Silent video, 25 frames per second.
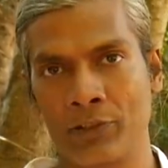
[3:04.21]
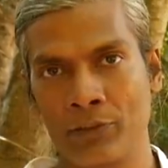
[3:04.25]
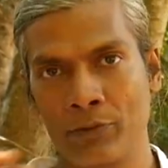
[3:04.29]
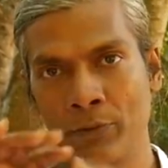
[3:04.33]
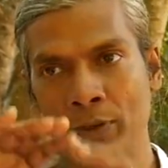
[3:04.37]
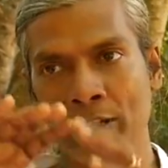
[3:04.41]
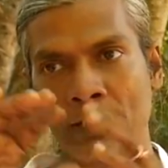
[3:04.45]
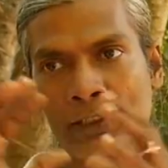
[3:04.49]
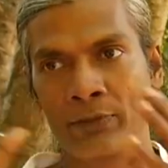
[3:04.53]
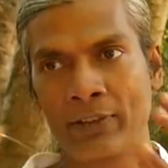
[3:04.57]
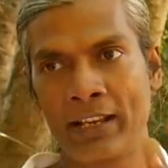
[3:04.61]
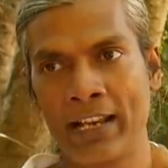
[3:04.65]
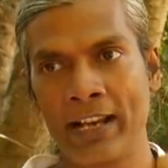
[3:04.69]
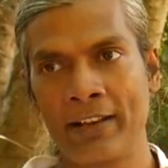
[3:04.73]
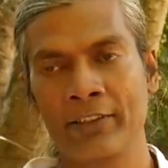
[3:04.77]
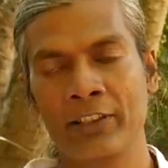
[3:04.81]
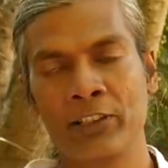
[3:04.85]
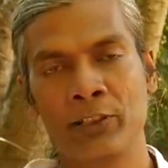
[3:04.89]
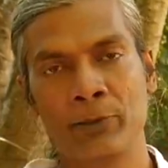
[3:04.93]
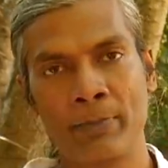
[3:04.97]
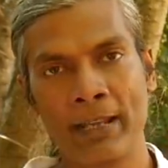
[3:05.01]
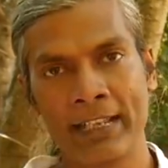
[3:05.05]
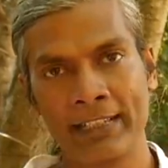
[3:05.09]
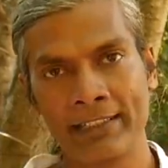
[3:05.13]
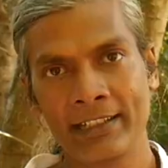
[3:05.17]
Once we have
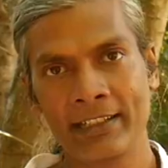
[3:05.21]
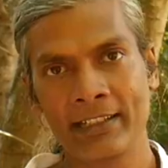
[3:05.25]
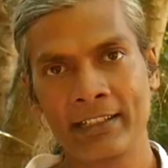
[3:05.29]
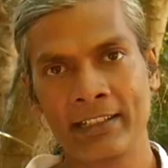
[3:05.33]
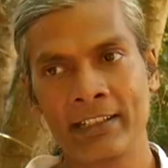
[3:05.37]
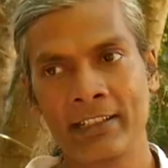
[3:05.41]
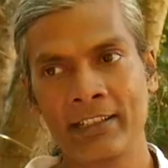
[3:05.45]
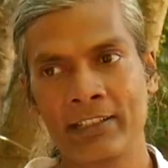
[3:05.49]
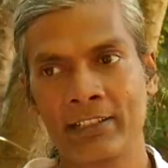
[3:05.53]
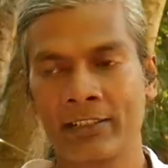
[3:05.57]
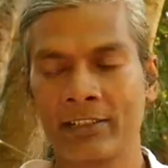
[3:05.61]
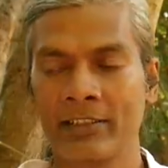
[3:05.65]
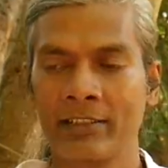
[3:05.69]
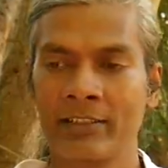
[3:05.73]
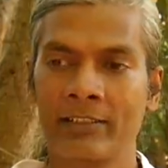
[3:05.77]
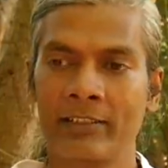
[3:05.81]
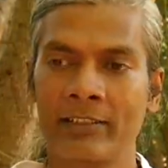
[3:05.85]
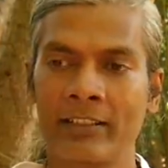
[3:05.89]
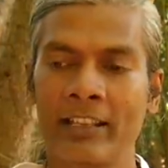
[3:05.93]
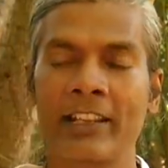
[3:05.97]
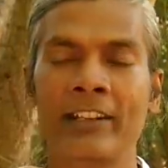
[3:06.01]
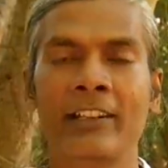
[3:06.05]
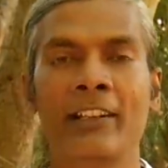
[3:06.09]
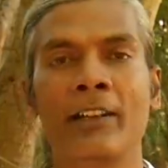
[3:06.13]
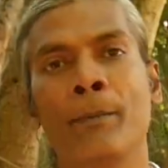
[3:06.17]
these basic needs,
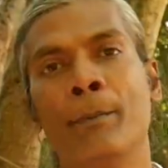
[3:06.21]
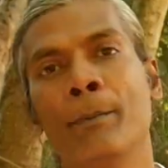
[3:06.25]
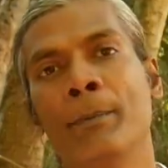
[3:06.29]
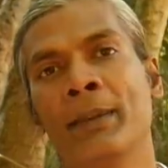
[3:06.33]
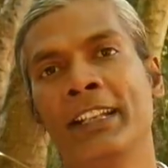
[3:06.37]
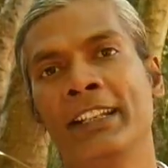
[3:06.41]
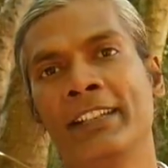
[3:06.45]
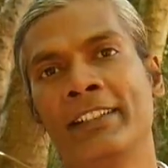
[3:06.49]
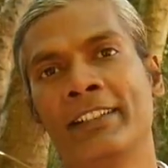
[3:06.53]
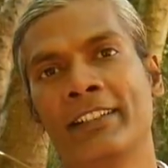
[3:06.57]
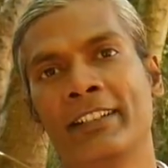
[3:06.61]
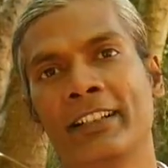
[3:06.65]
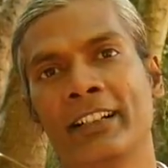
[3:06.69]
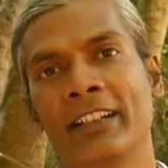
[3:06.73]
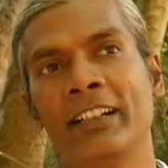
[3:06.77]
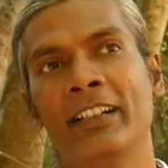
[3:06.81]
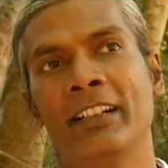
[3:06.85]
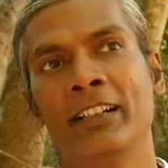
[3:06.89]
they are complete.